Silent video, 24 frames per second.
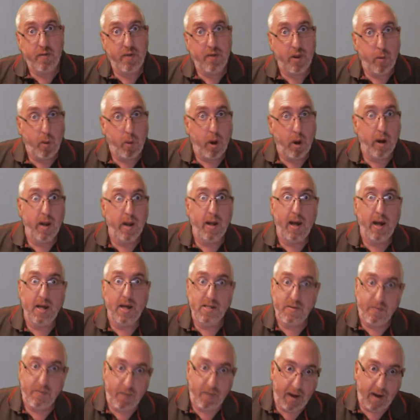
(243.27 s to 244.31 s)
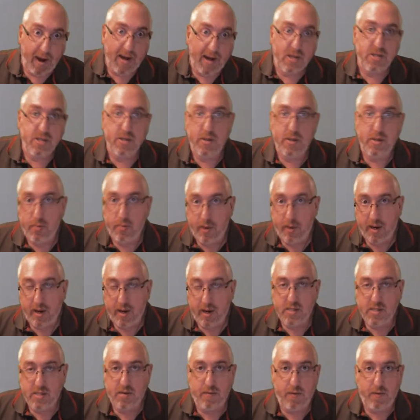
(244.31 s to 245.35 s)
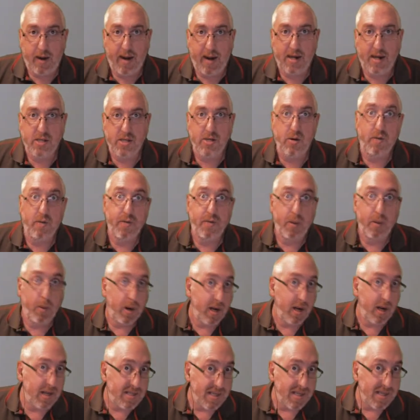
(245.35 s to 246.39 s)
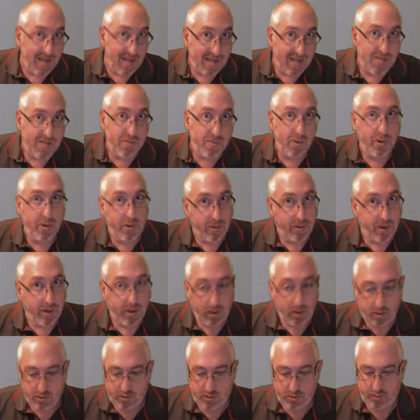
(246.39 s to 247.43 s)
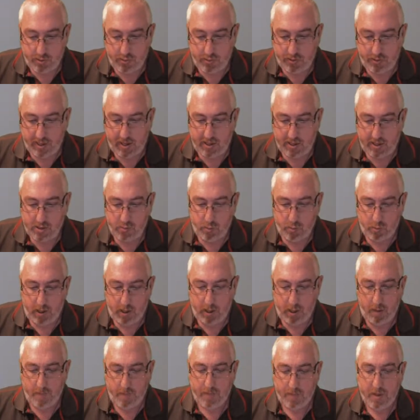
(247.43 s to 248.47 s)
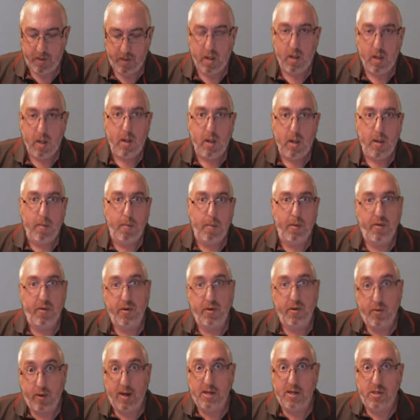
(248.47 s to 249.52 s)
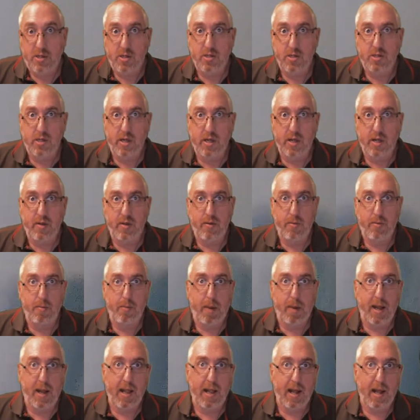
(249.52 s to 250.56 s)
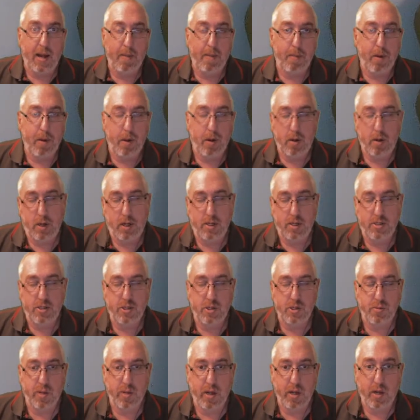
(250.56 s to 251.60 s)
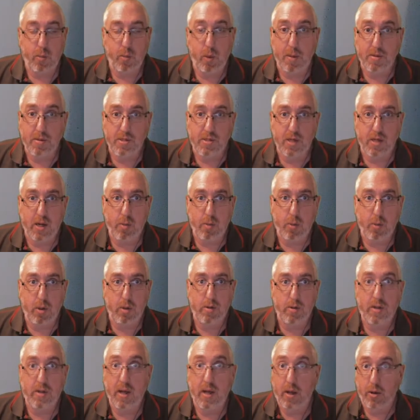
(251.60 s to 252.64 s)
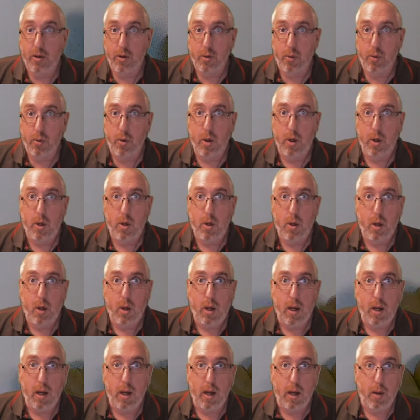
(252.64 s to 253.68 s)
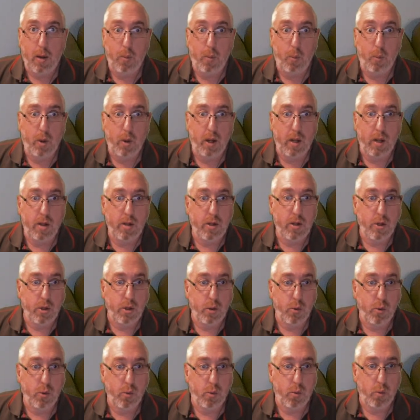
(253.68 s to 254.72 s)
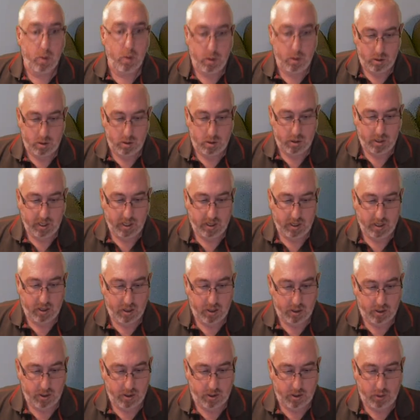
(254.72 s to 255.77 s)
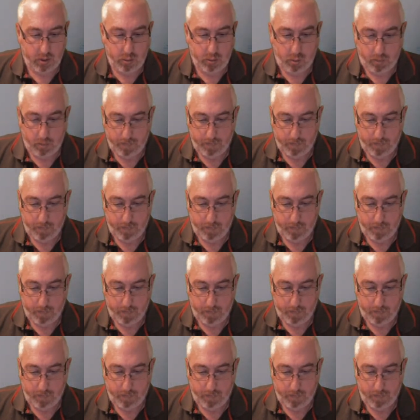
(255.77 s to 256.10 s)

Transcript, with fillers: they want it as a fraction, you write it as a fraction, or if they want it as a decimal, you can also do that as well. But the directions in my lab, uh, excuse me, in WebAssign will tell you uh, what you need to do.